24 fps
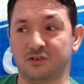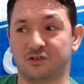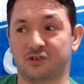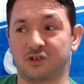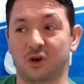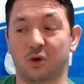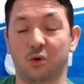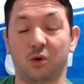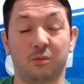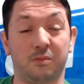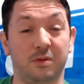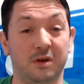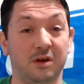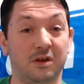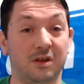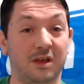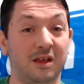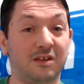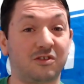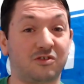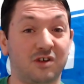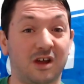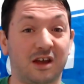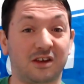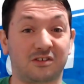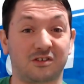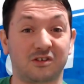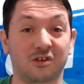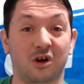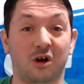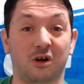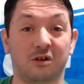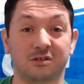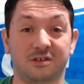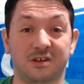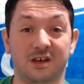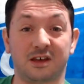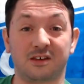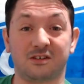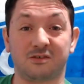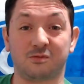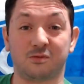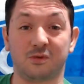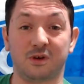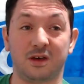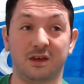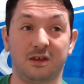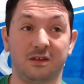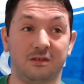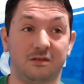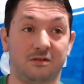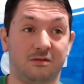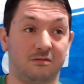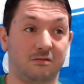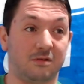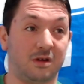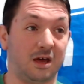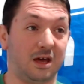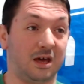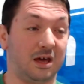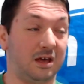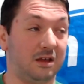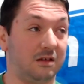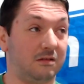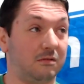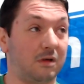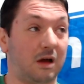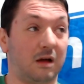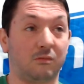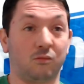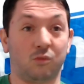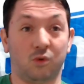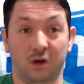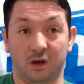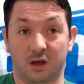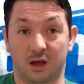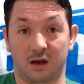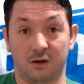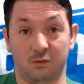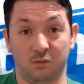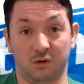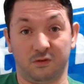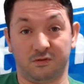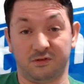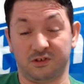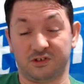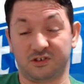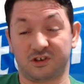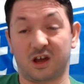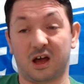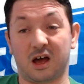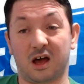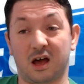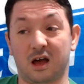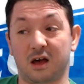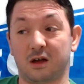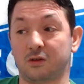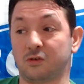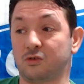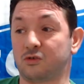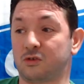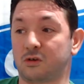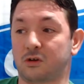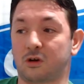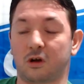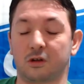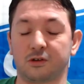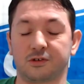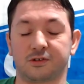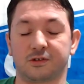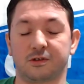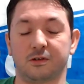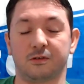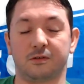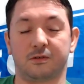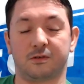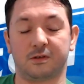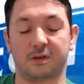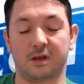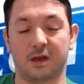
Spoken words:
so it'll be an interesting contest with and Wilfried Zaha, who's a constant